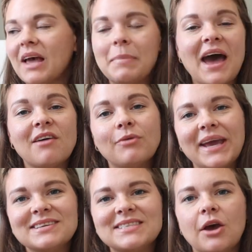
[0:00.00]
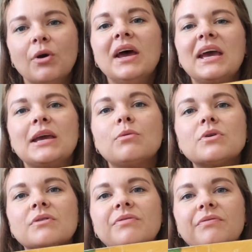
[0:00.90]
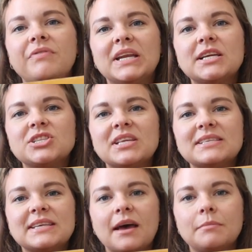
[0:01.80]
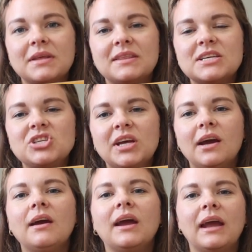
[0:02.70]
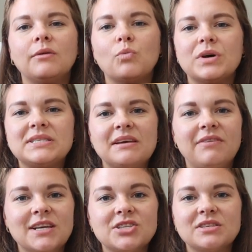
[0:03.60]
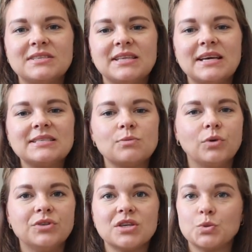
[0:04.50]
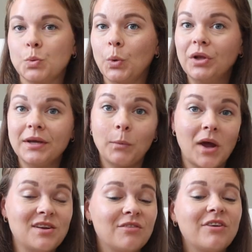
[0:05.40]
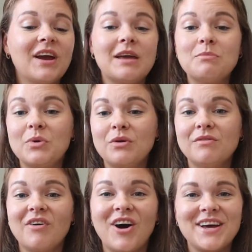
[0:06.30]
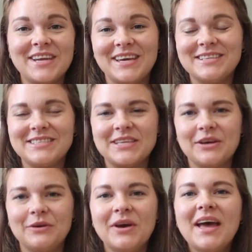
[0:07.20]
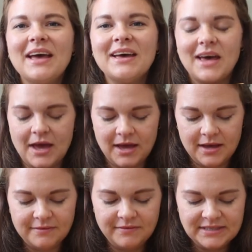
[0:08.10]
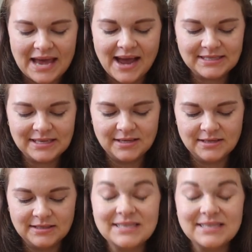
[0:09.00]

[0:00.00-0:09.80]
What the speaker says: about halfway. So he will finish this up this year, and once he finishes this, we'll just roll him right over and move on into Saxon